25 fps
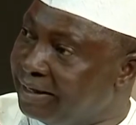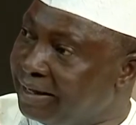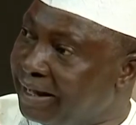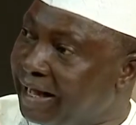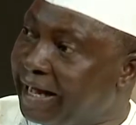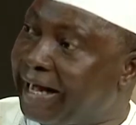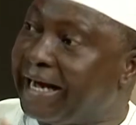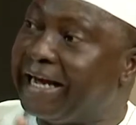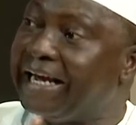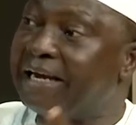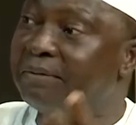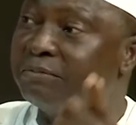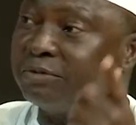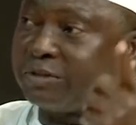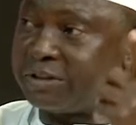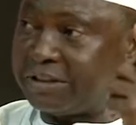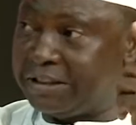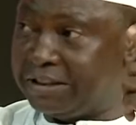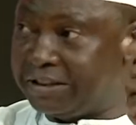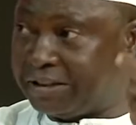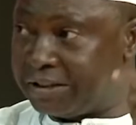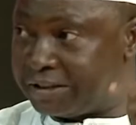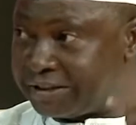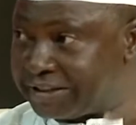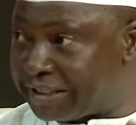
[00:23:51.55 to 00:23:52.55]
I am still
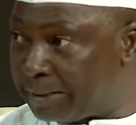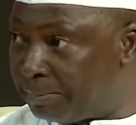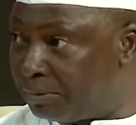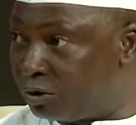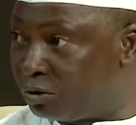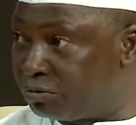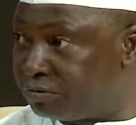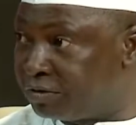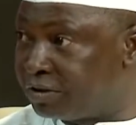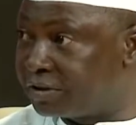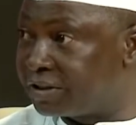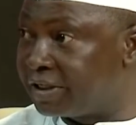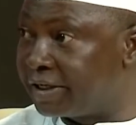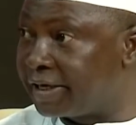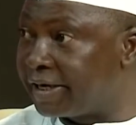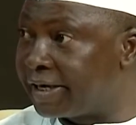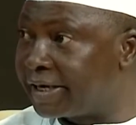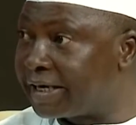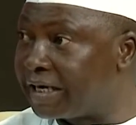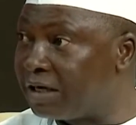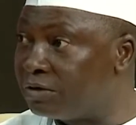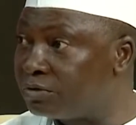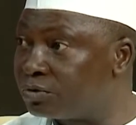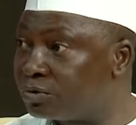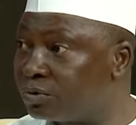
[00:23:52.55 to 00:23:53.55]
the chairman of this area
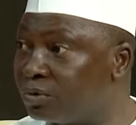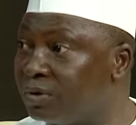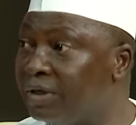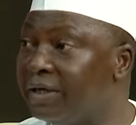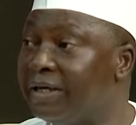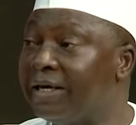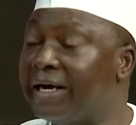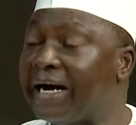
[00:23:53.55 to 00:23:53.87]
council.